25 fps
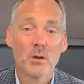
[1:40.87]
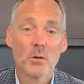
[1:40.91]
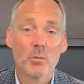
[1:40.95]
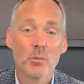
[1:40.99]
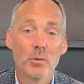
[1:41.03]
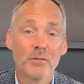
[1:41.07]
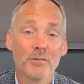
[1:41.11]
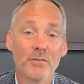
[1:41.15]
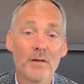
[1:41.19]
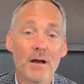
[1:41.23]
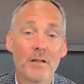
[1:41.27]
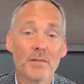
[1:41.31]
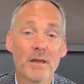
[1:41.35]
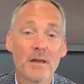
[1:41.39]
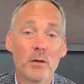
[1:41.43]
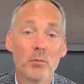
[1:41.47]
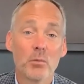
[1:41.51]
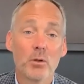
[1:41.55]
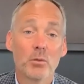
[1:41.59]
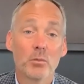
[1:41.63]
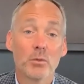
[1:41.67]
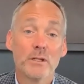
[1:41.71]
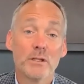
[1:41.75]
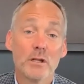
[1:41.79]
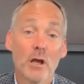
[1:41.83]
We found that
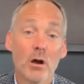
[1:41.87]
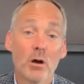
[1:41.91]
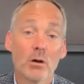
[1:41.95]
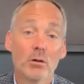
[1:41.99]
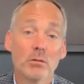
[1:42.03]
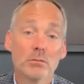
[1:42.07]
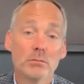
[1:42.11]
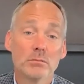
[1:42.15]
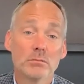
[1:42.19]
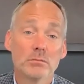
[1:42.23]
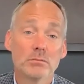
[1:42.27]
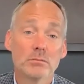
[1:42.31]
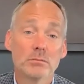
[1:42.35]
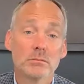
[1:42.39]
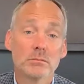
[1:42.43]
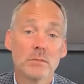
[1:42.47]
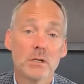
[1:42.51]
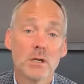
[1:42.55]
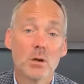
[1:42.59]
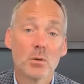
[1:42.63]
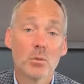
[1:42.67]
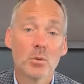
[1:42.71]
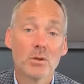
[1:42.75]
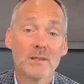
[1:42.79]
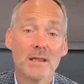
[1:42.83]
when we don't,
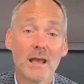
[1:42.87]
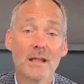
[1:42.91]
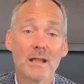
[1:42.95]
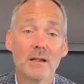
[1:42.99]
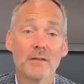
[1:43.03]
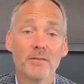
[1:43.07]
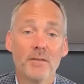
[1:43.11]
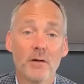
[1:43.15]
when data